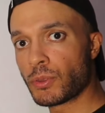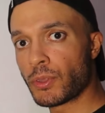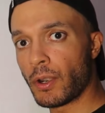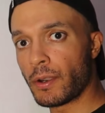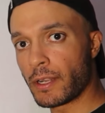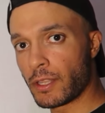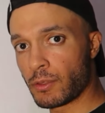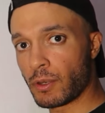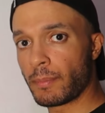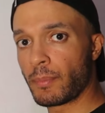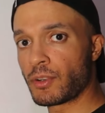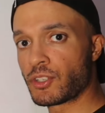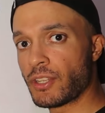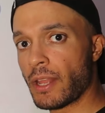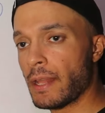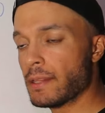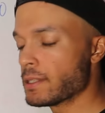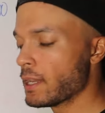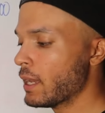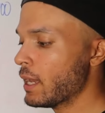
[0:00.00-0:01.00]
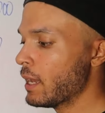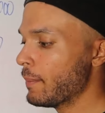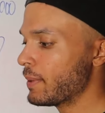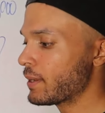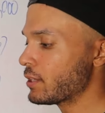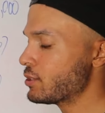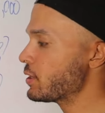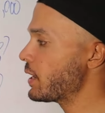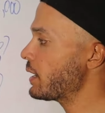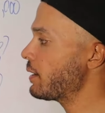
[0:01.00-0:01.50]
33%
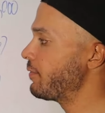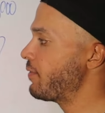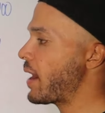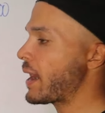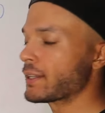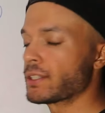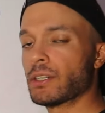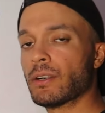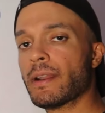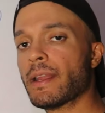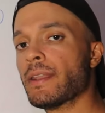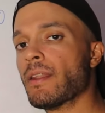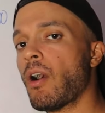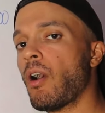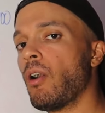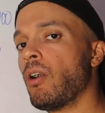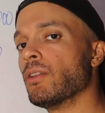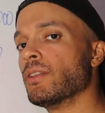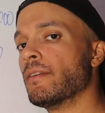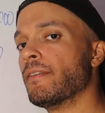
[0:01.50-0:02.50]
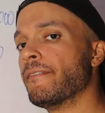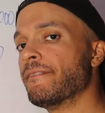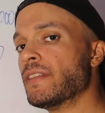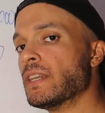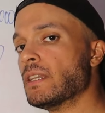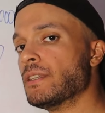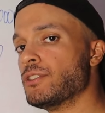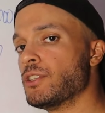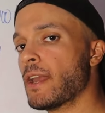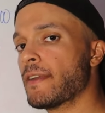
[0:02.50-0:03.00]
because you got to factor in all the
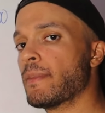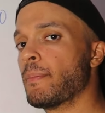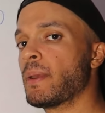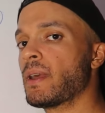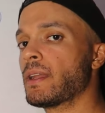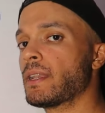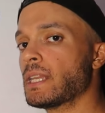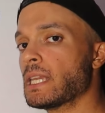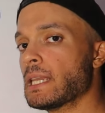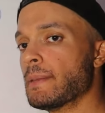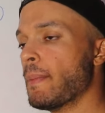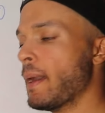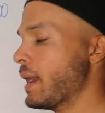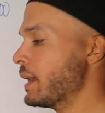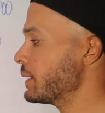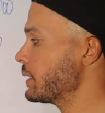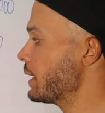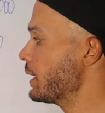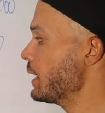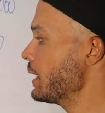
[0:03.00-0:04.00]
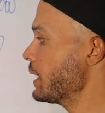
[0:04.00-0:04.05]
fees you have to pay on eBay